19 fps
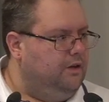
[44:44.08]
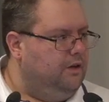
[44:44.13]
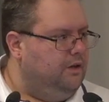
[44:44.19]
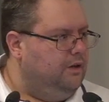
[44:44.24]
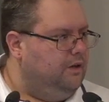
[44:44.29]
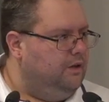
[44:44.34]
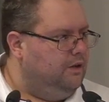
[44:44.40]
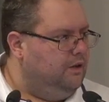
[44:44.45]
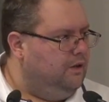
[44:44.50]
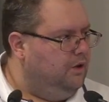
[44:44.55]

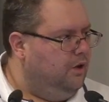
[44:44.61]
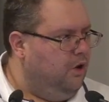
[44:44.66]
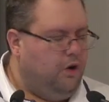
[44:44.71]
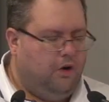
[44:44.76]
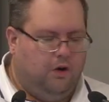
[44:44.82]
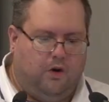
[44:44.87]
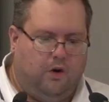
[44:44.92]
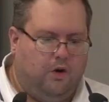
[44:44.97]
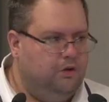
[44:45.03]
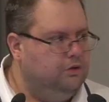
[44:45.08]
Uh,
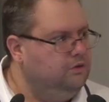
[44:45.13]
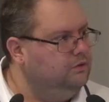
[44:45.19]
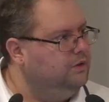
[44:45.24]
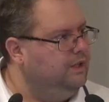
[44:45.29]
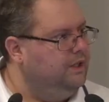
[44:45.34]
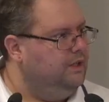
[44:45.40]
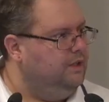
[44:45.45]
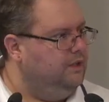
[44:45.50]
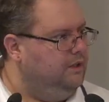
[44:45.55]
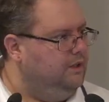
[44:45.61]

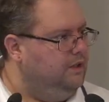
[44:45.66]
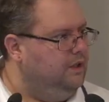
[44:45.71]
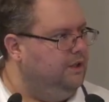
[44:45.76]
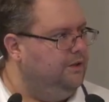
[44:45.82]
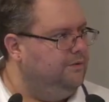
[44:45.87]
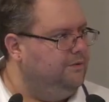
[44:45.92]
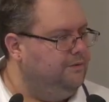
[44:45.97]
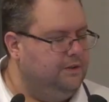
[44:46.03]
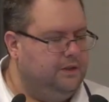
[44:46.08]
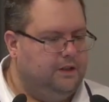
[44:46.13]
only
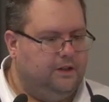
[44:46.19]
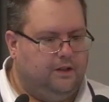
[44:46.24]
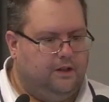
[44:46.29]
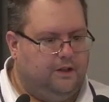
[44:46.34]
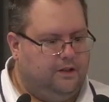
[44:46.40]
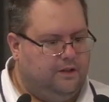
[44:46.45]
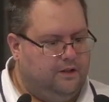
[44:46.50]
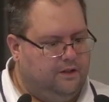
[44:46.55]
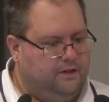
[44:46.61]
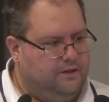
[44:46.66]
if the,
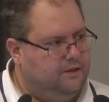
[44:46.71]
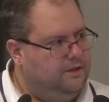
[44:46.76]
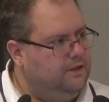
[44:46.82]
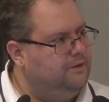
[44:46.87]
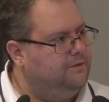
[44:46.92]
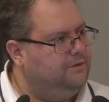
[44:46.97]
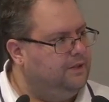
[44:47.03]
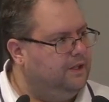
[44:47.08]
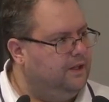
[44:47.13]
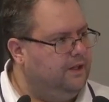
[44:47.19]

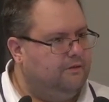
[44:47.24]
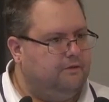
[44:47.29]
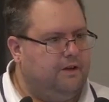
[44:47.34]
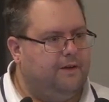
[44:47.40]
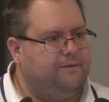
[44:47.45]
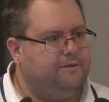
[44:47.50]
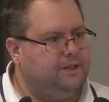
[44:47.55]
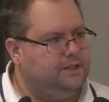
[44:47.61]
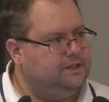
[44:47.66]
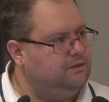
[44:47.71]
if the
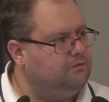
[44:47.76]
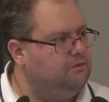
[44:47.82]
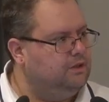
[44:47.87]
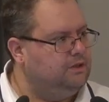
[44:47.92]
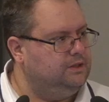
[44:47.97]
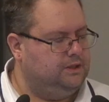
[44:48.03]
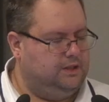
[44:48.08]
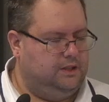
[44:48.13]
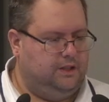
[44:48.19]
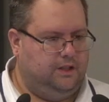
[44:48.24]
RAM disk
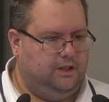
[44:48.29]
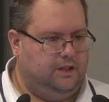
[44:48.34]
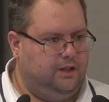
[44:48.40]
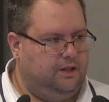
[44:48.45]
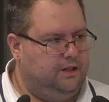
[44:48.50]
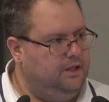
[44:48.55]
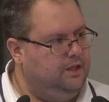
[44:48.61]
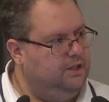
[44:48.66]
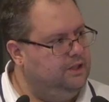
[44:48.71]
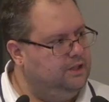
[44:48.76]
was
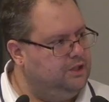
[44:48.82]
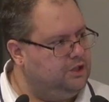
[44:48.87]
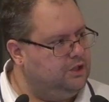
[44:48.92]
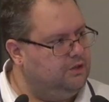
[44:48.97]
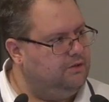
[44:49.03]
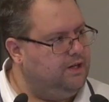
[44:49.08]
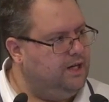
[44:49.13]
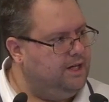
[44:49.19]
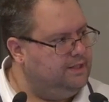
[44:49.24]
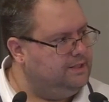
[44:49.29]

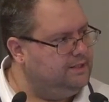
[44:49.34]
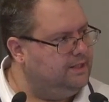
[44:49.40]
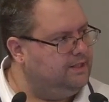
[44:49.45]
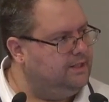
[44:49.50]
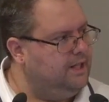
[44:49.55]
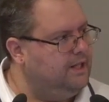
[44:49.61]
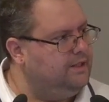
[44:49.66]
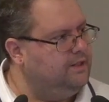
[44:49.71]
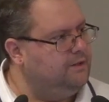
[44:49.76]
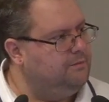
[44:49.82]
initialized and
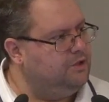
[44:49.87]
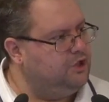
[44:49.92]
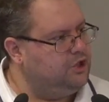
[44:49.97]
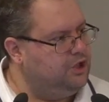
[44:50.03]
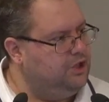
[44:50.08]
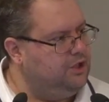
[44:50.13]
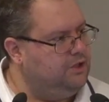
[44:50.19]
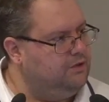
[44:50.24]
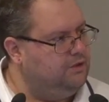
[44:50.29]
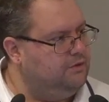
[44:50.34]
then the
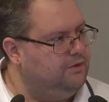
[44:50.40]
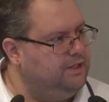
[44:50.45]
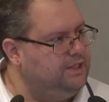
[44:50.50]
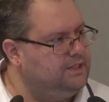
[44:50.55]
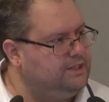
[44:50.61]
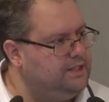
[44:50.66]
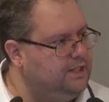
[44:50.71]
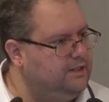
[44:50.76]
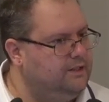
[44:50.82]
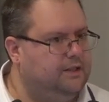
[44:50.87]
machine
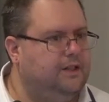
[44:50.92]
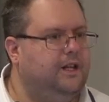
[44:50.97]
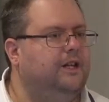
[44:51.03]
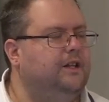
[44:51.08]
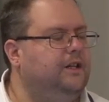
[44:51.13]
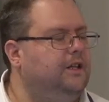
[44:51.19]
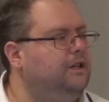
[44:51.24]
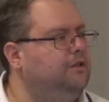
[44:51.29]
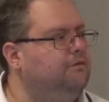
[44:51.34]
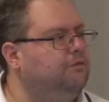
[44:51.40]
reset,
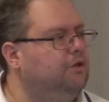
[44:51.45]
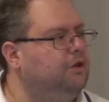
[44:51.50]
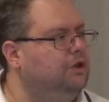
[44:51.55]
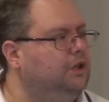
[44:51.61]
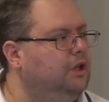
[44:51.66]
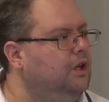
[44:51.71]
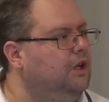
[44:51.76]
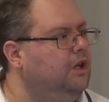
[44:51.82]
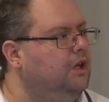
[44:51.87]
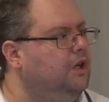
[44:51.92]
then it
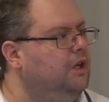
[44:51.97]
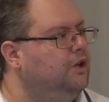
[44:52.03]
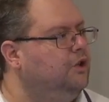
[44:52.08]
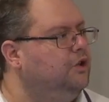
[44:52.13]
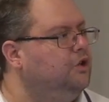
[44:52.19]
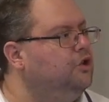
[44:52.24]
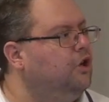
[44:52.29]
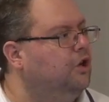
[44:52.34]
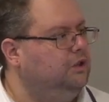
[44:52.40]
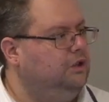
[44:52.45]
would
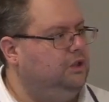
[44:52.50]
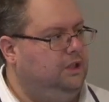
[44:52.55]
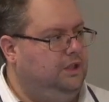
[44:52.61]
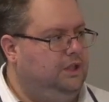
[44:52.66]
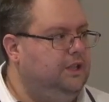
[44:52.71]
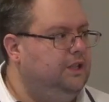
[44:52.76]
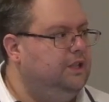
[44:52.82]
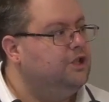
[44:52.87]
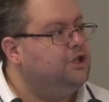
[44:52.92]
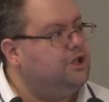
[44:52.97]
not
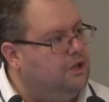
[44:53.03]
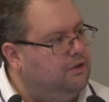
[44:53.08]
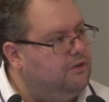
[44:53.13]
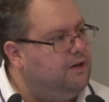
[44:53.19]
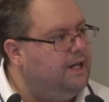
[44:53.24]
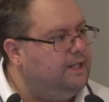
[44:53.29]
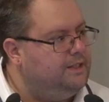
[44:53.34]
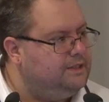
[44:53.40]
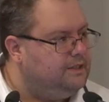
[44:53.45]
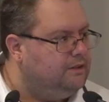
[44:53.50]

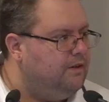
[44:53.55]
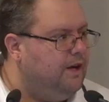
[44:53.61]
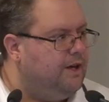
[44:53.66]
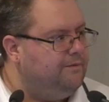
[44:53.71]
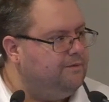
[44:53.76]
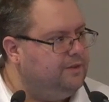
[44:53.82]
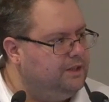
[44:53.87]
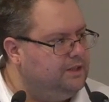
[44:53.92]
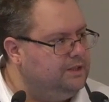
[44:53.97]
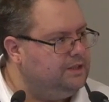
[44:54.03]
initialize the
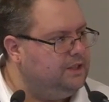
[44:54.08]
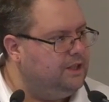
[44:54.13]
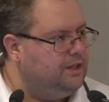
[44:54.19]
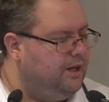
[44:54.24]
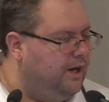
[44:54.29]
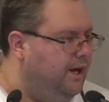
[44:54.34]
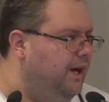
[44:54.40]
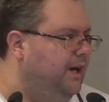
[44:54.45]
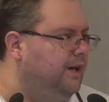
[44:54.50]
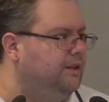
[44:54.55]
RAM disk
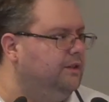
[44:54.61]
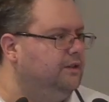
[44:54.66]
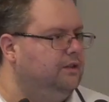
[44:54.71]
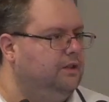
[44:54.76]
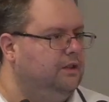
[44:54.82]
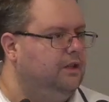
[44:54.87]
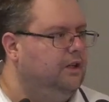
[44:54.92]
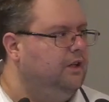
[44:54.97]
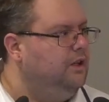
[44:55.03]
and